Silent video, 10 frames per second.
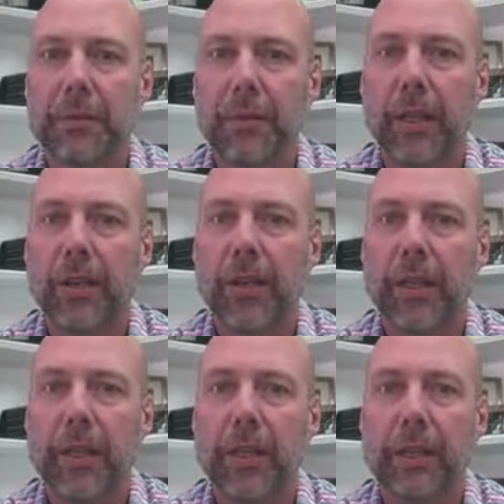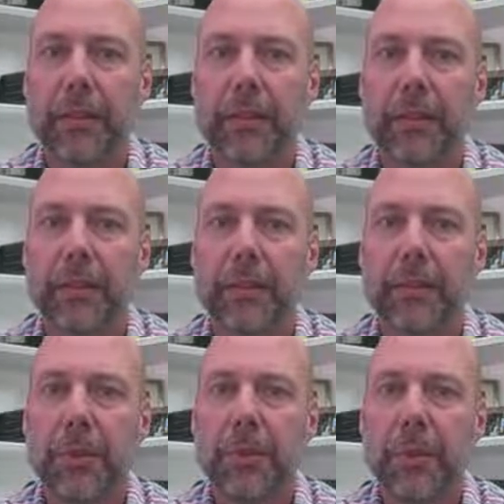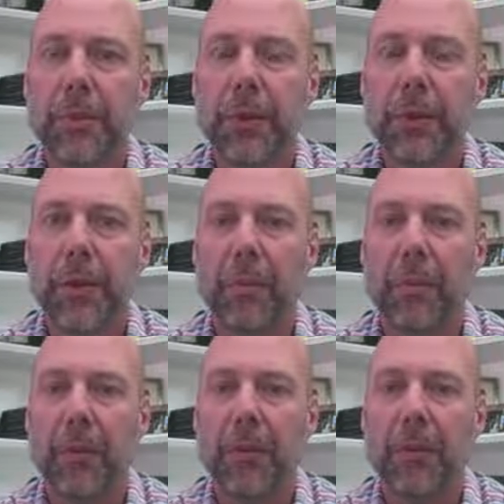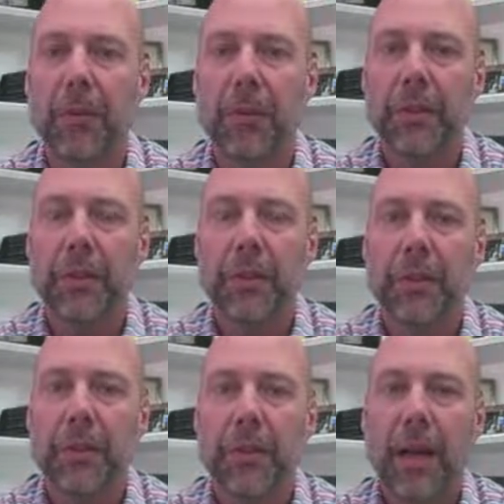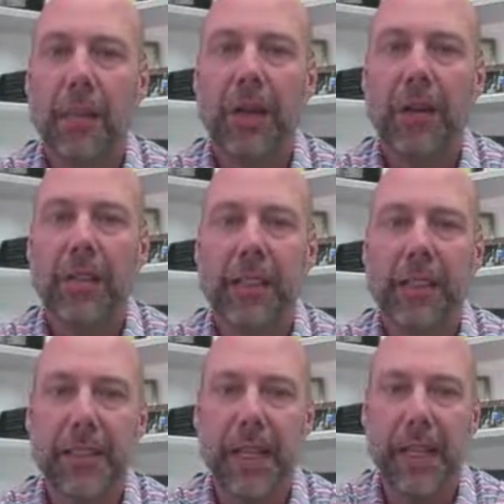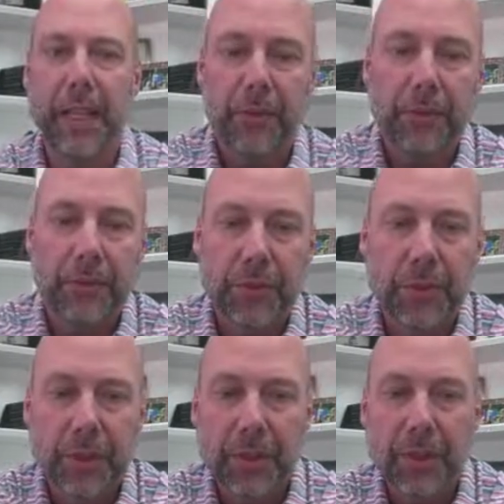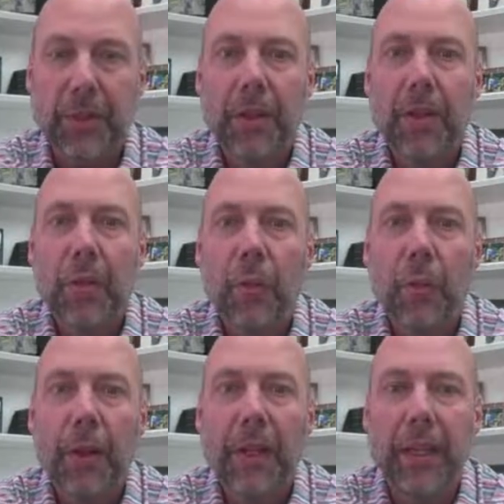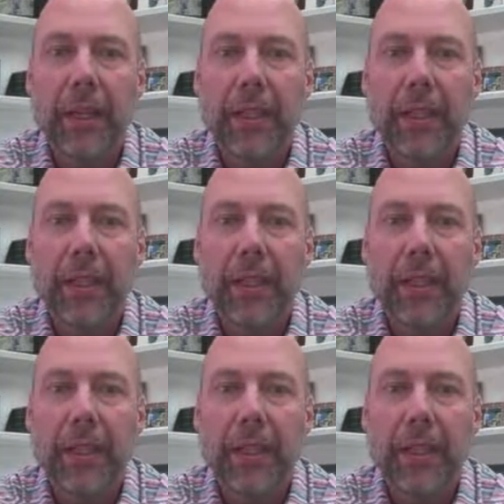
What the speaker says: Right there. There's my phone number. I'm interested in towns. When